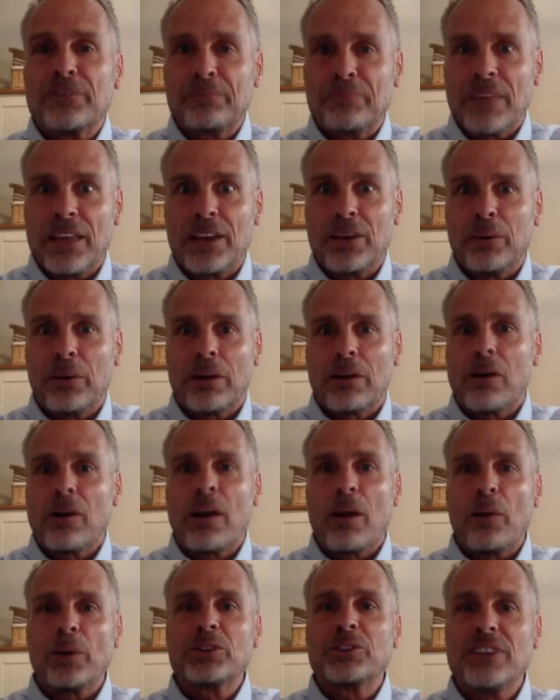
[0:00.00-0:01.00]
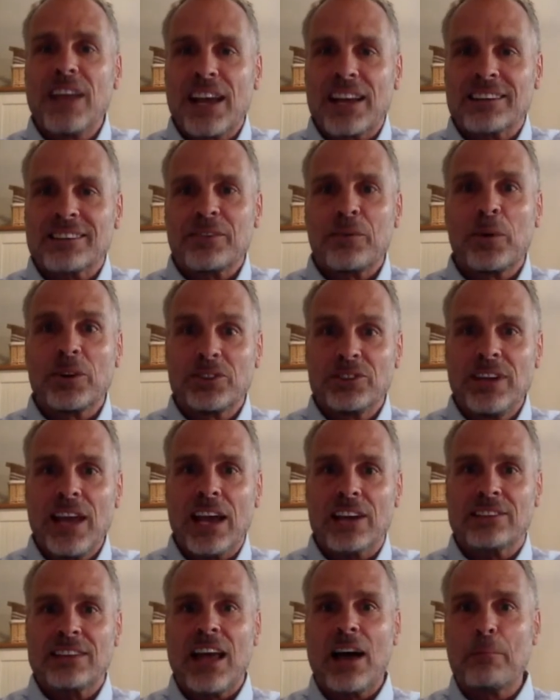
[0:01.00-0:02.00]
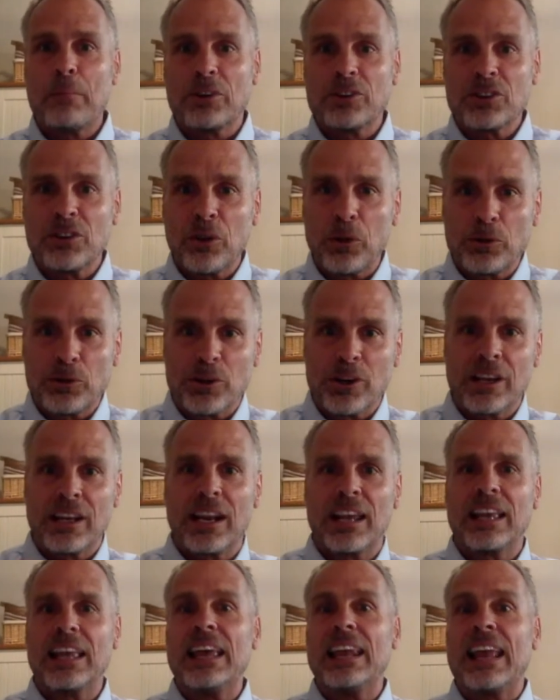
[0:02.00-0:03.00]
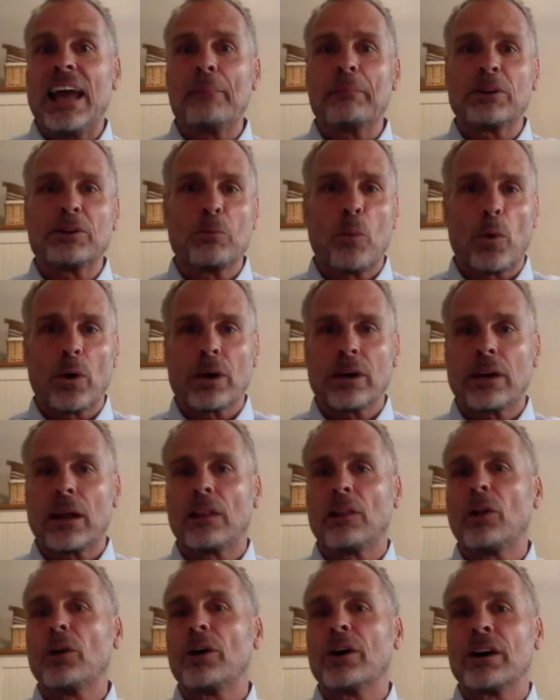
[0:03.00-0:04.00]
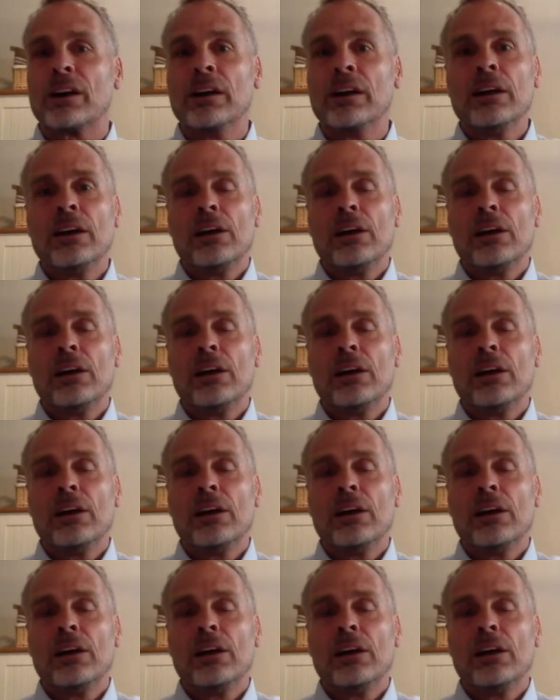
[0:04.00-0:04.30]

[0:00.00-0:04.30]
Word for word: Then you're like, okay, what's next? What's next? How much closer can I get? How much more can I learn?